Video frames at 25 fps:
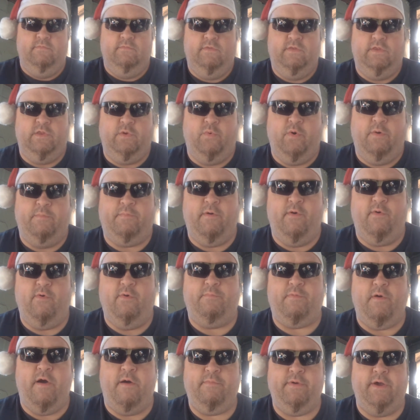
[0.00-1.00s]
So we're
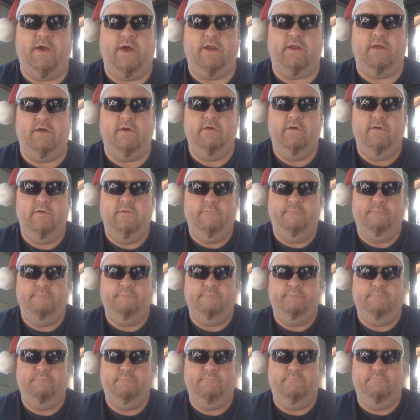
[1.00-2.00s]
probably gonna,
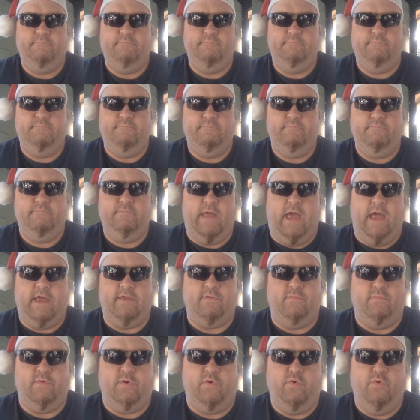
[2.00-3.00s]
as
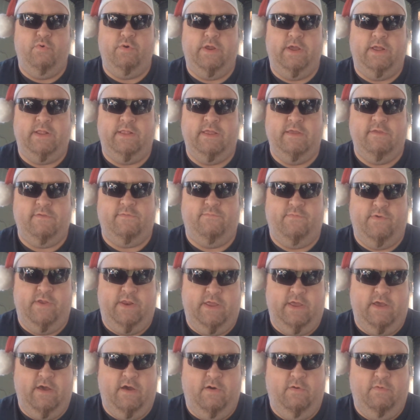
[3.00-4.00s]
of recording in this
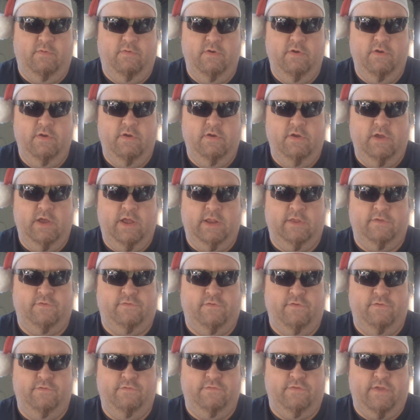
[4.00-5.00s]
video, it is
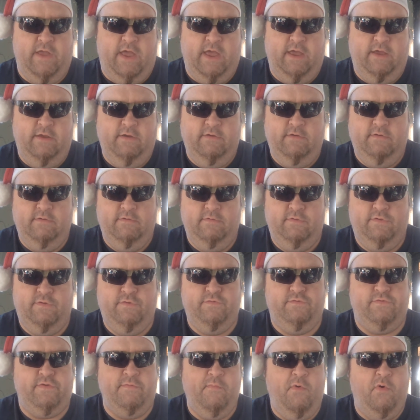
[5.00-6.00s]
Tuesday
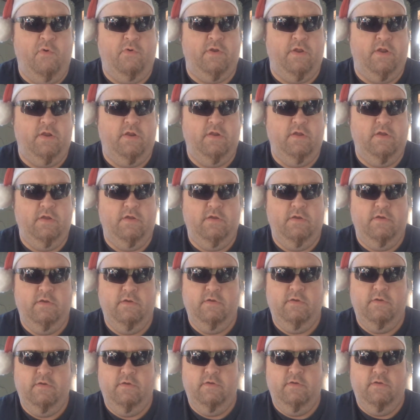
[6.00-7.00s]
morning.
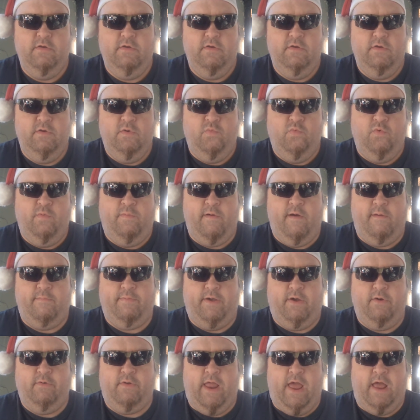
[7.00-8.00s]
We'll
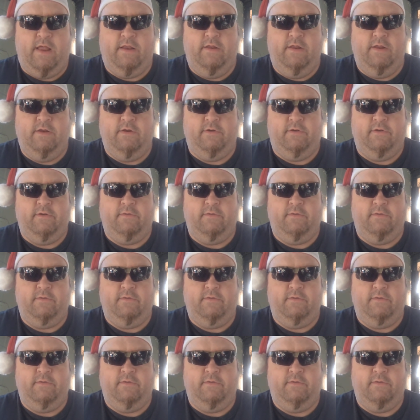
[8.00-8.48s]
probably go down and